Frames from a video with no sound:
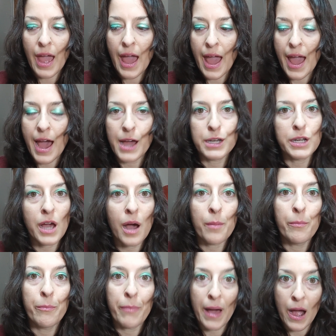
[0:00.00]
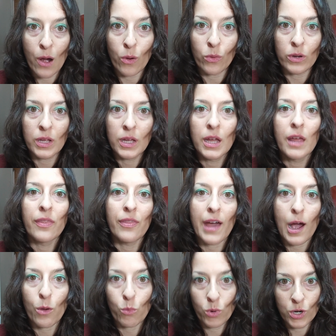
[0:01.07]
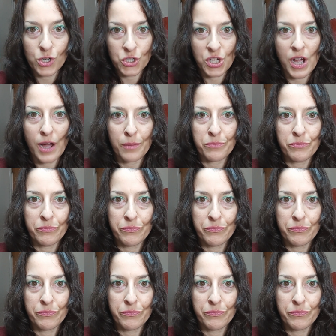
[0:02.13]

and about that workshop.